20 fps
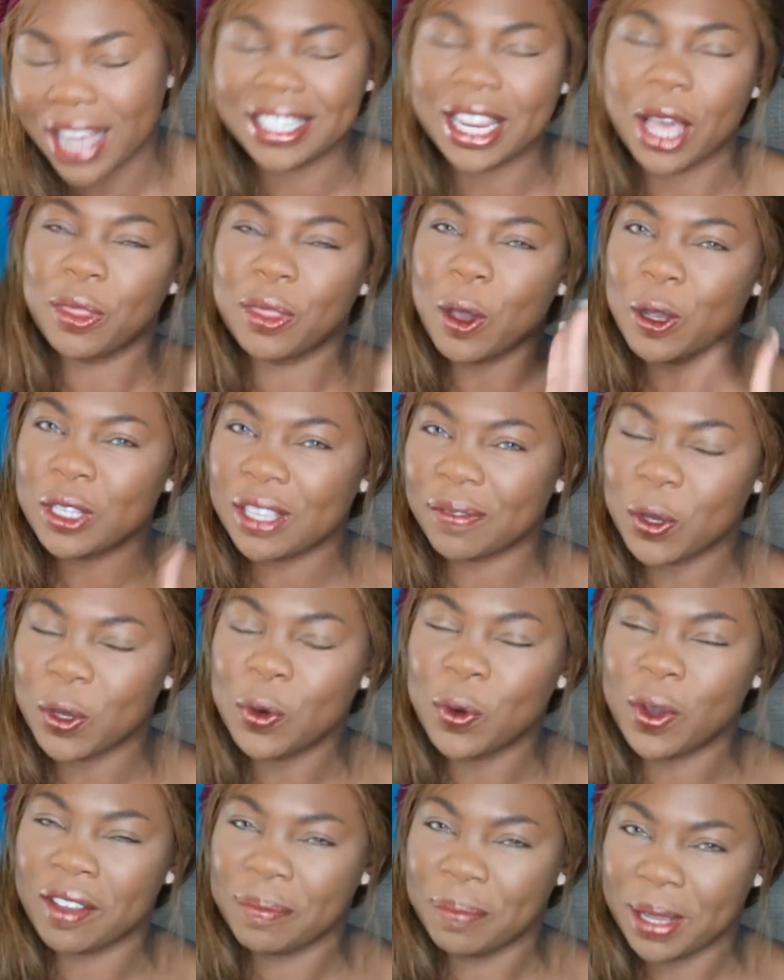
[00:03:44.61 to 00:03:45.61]
Now, those of you
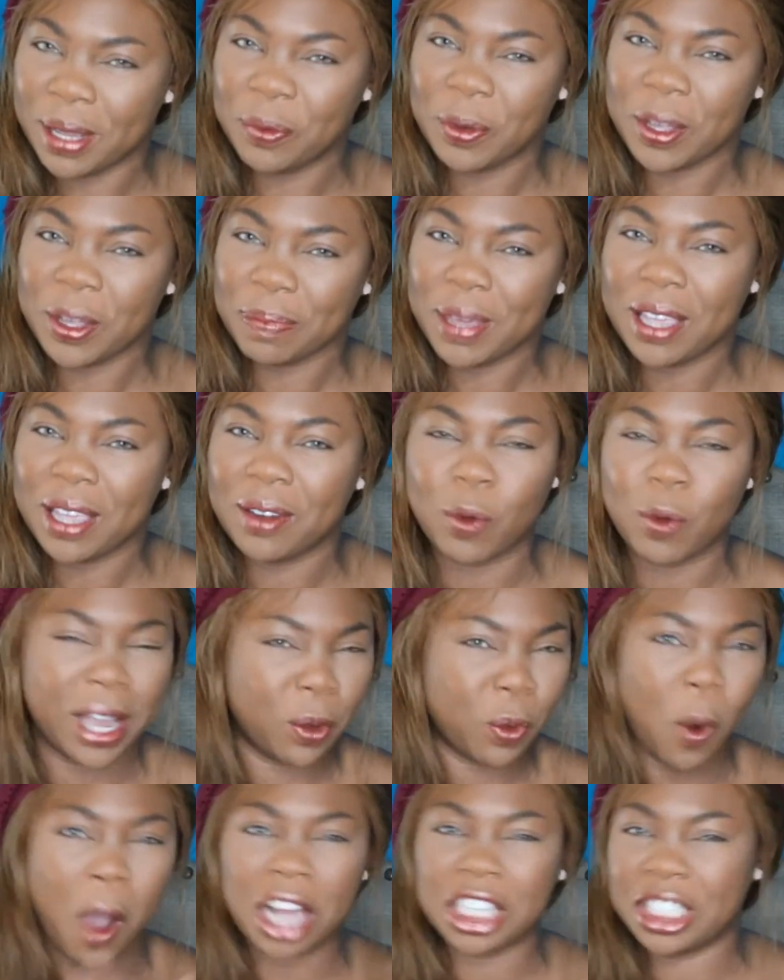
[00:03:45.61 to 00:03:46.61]
who have been with me and
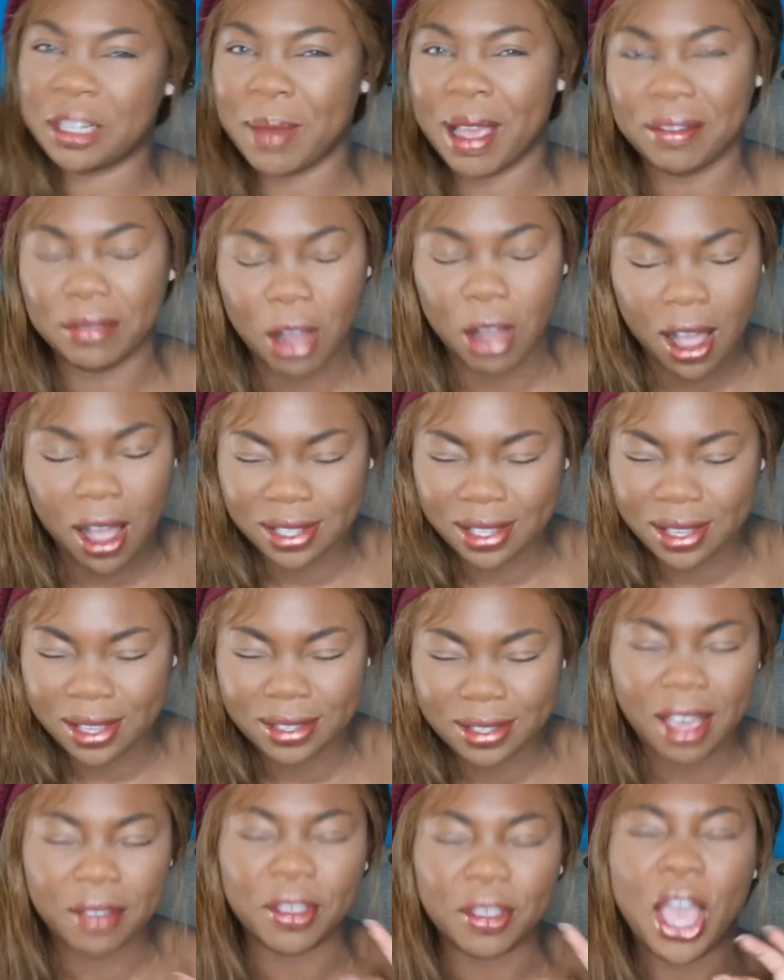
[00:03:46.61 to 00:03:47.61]
like watched my vlogs and
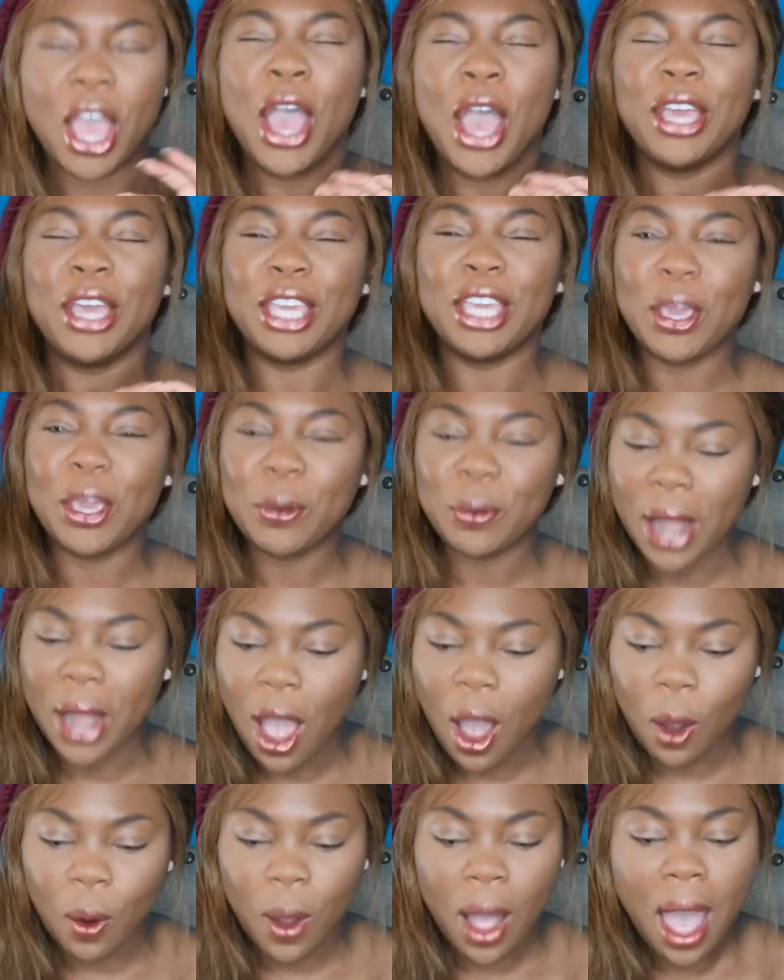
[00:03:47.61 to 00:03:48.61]
stuff, you
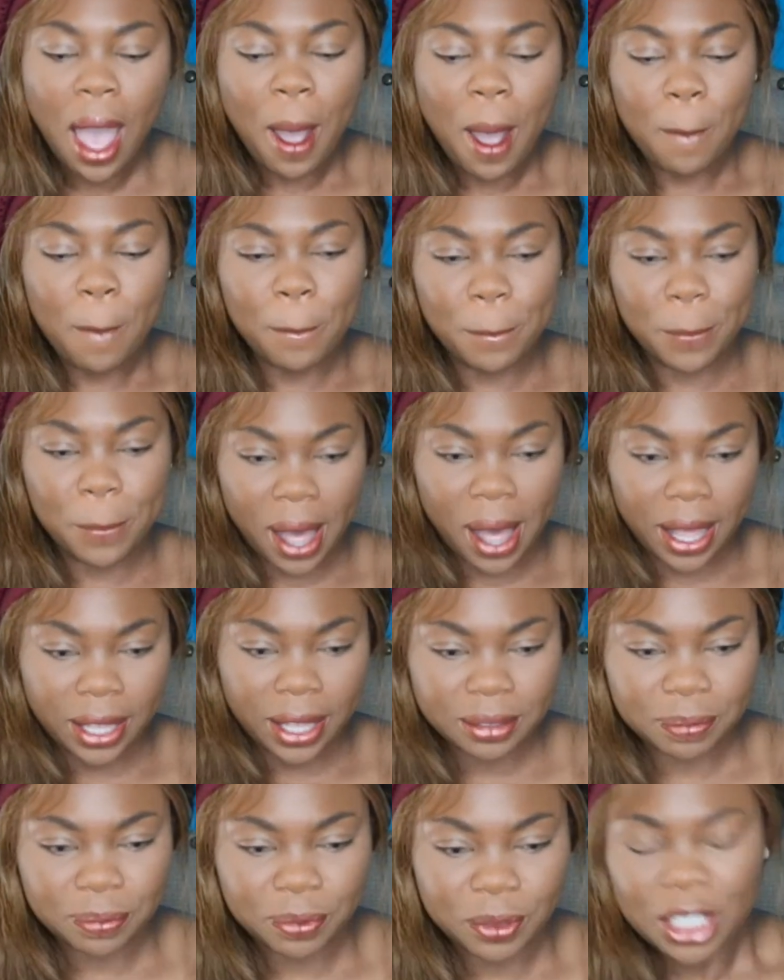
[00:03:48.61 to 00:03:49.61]
know,
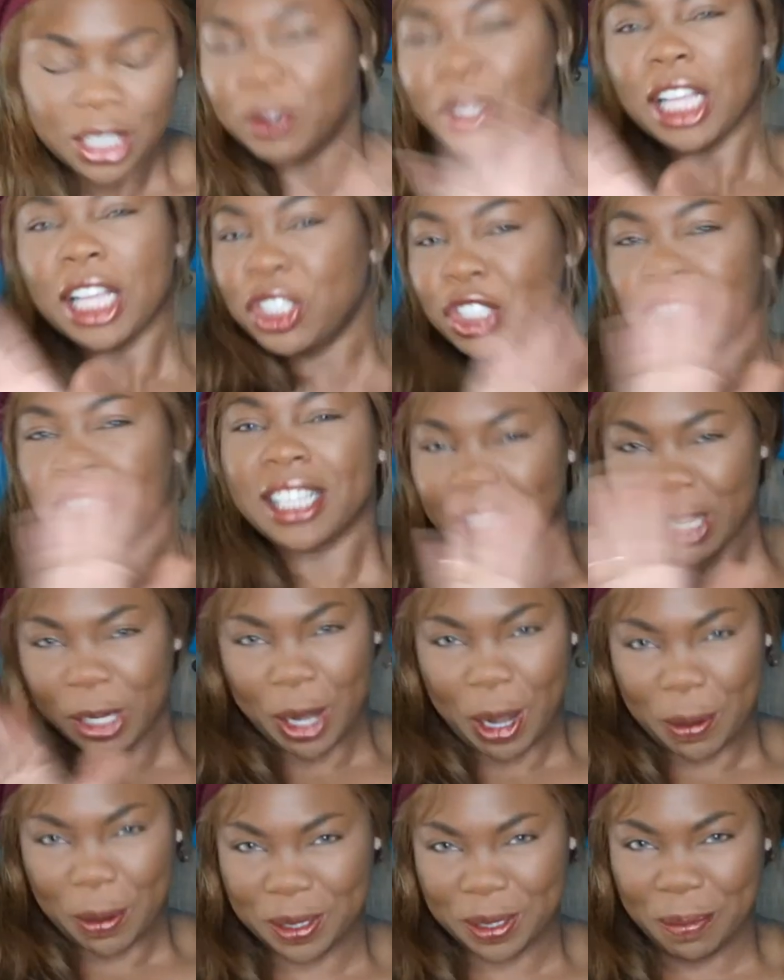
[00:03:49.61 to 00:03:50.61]
but let's just clear
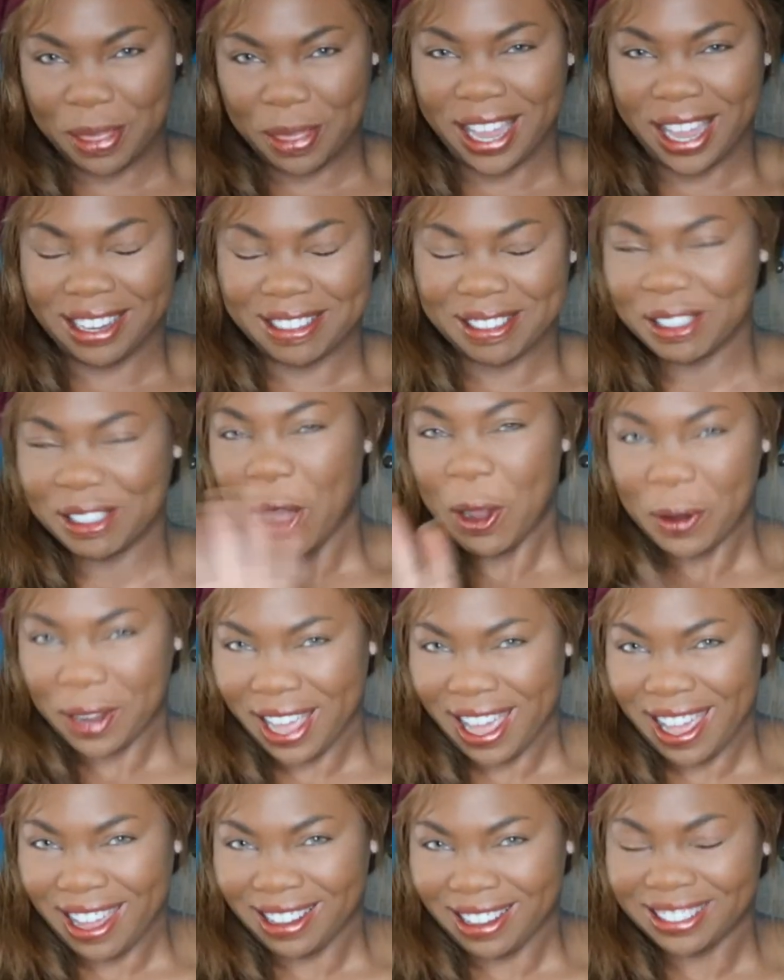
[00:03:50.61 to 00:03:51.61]
up some things,
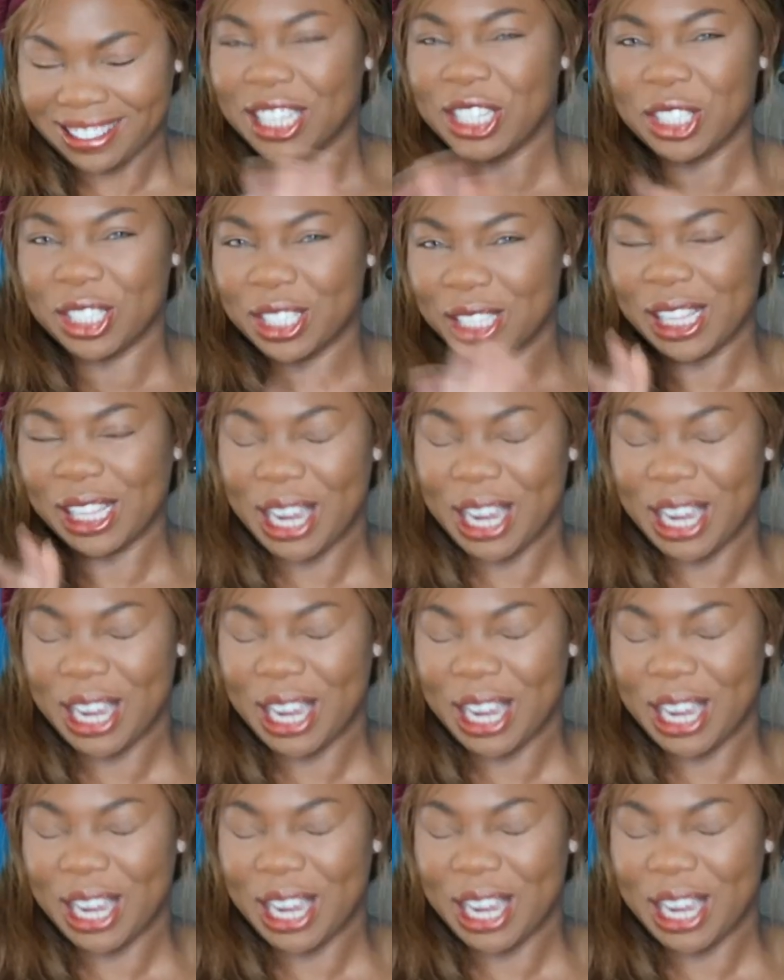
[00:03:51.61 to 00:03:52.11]
okay? Let's just